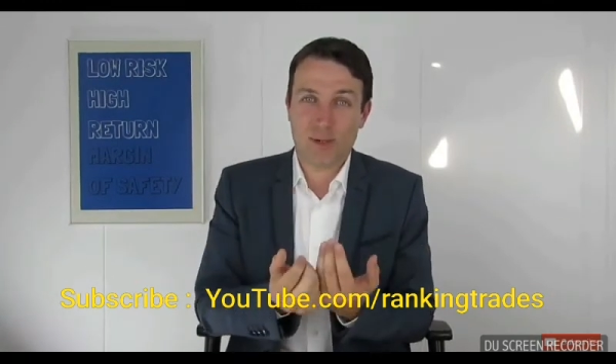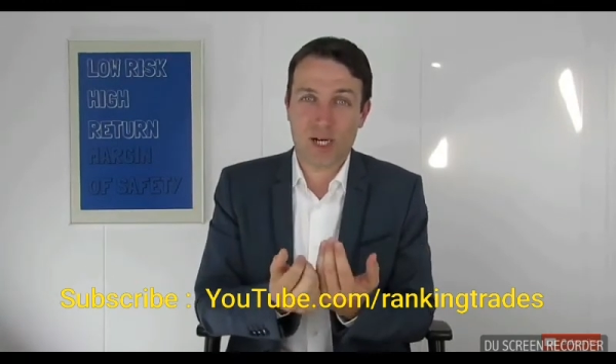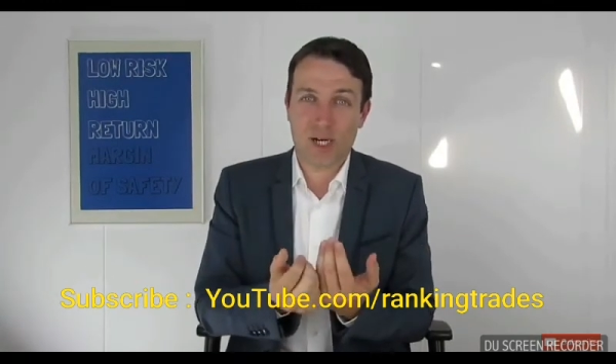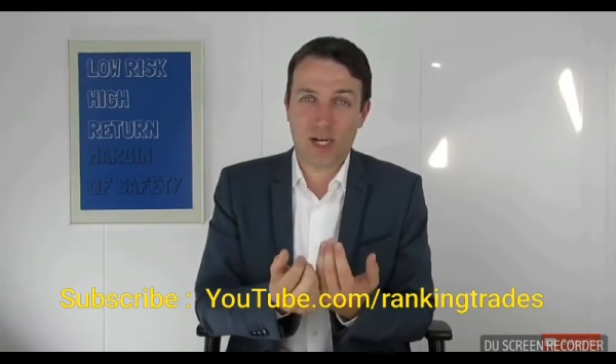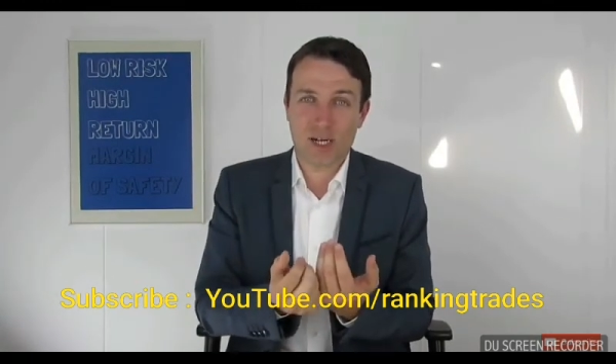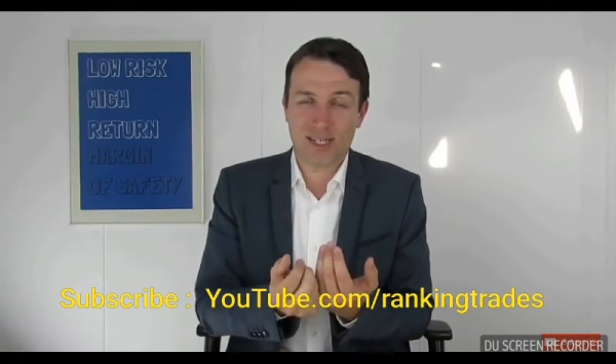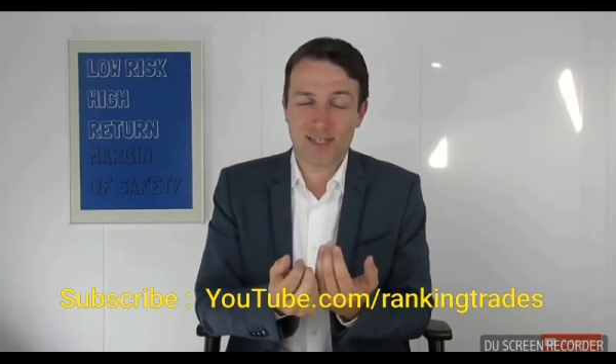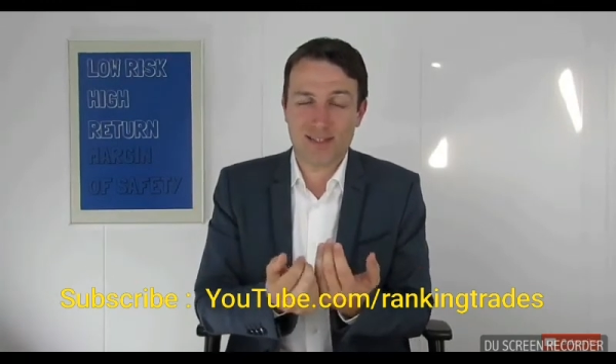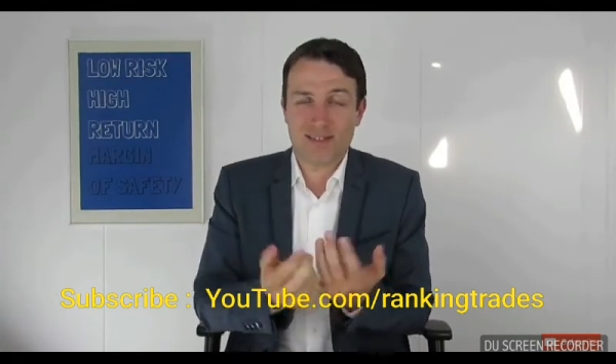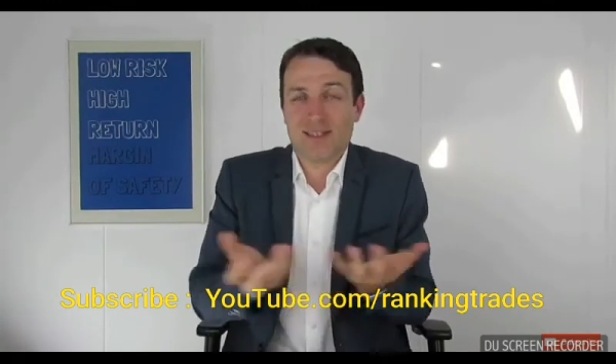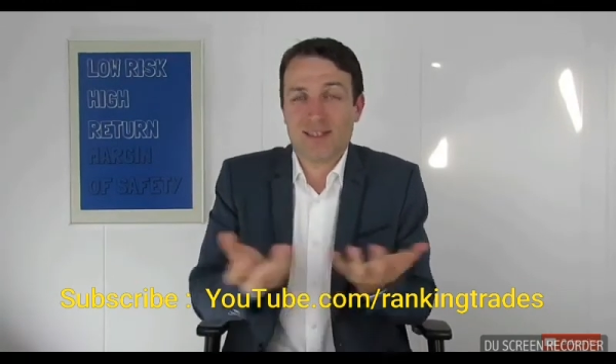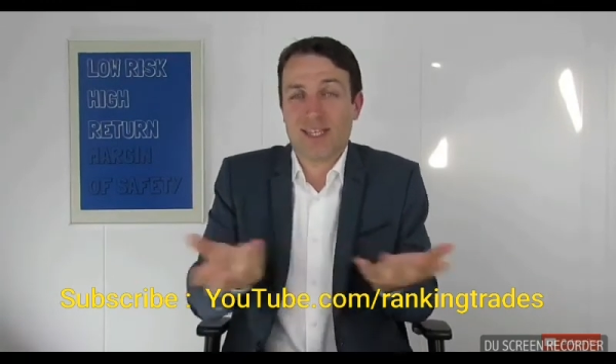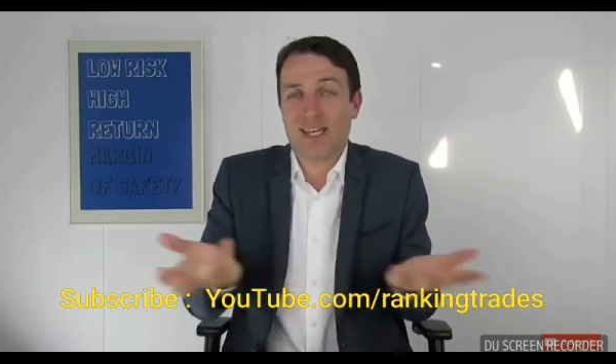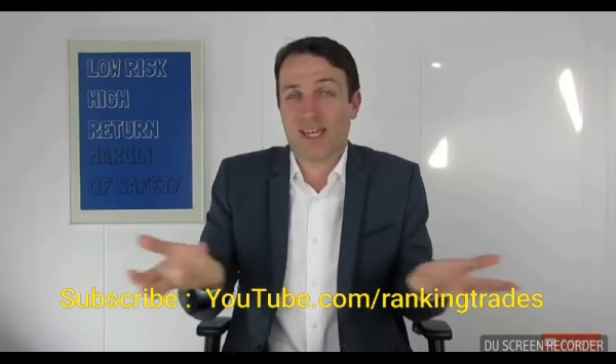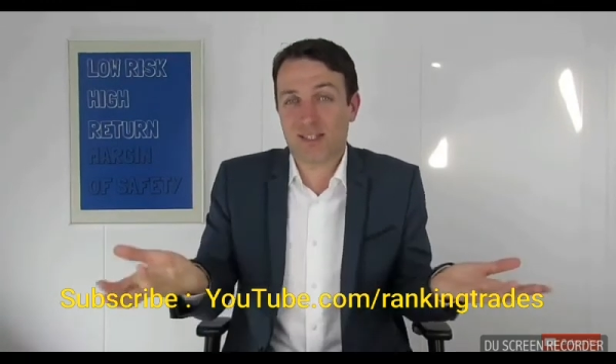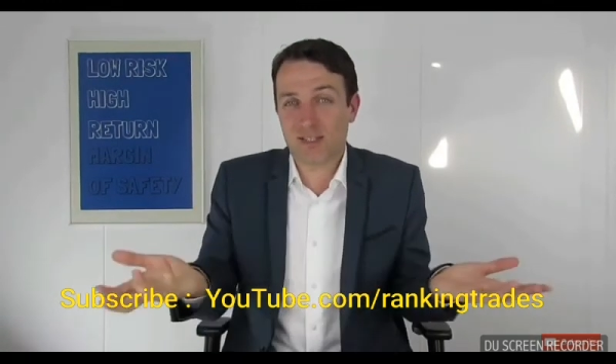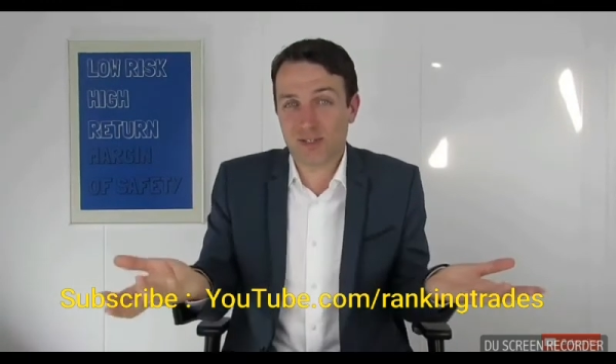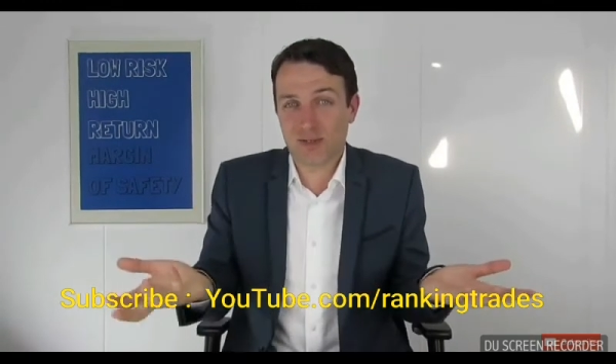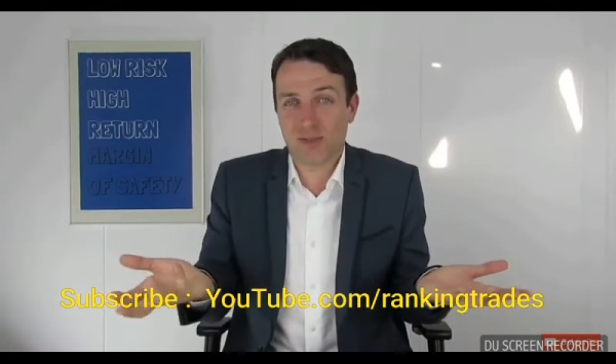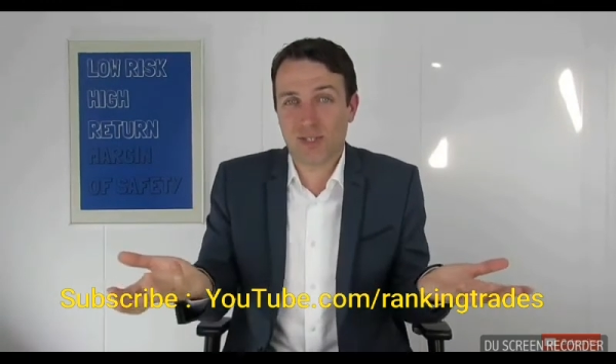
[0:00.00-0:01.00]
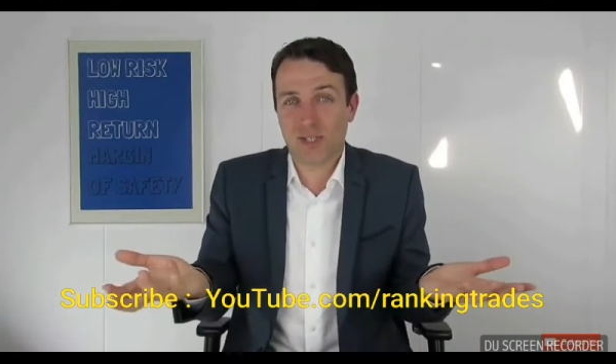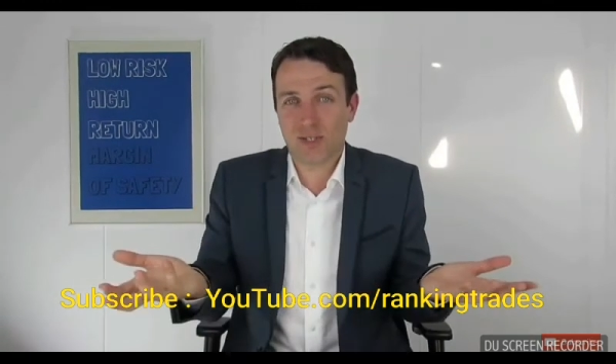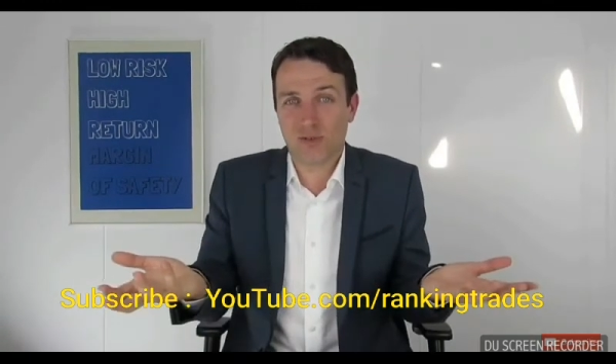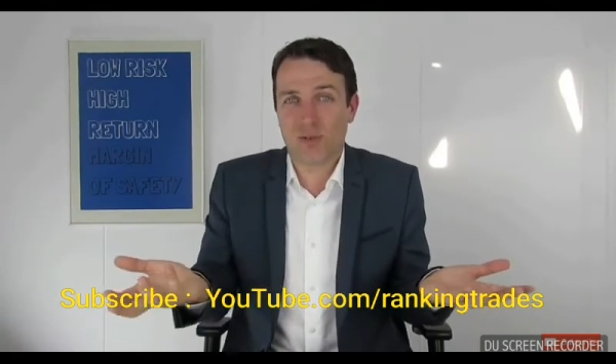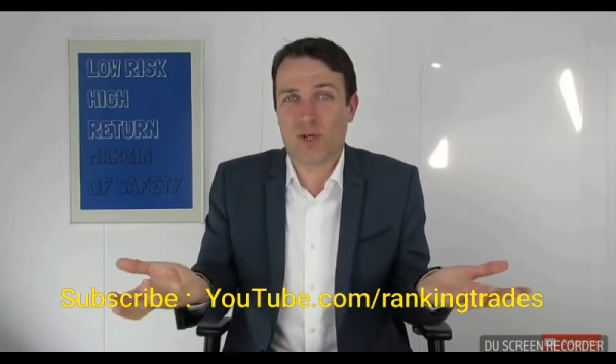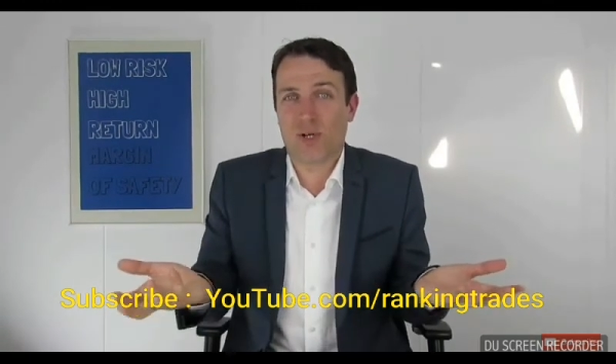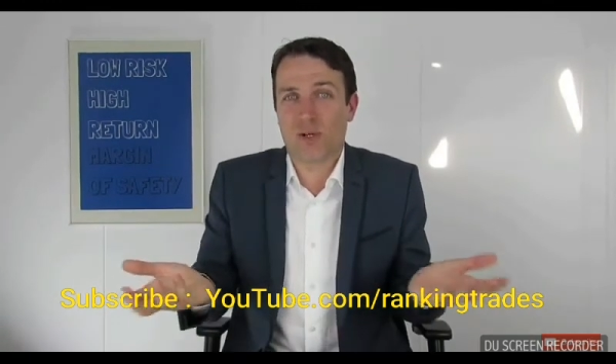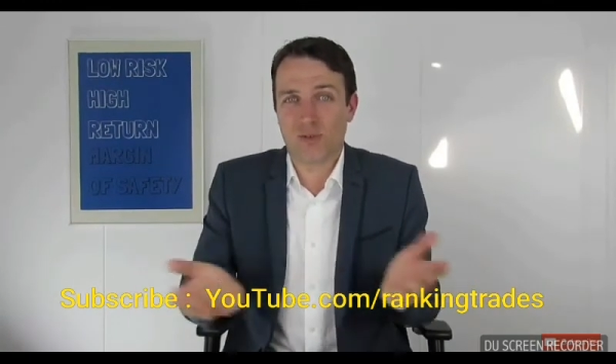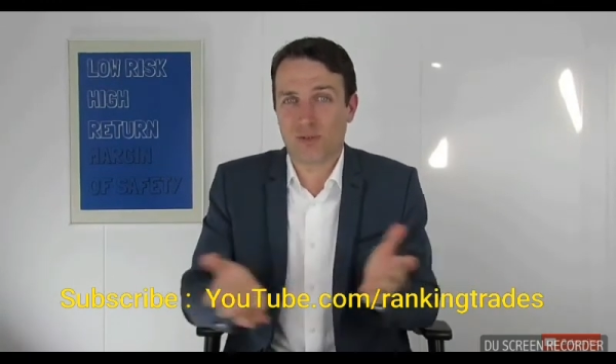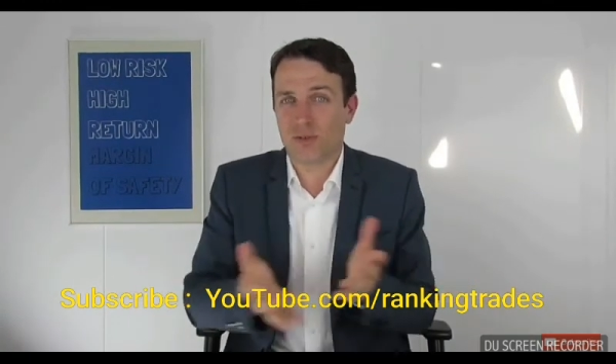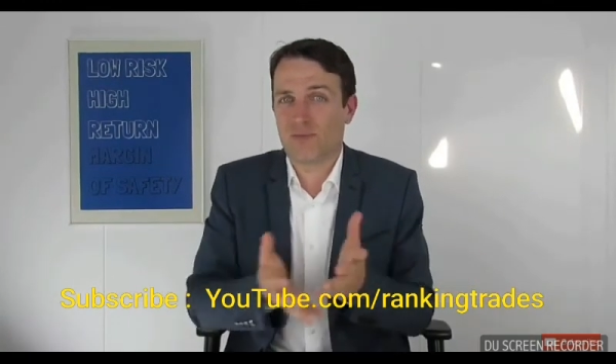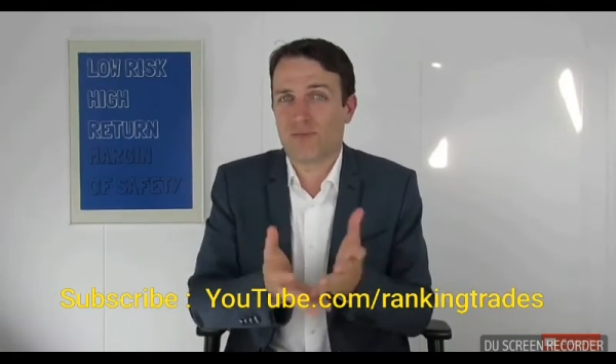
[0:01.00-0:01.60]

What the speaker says: market thanks to the growth.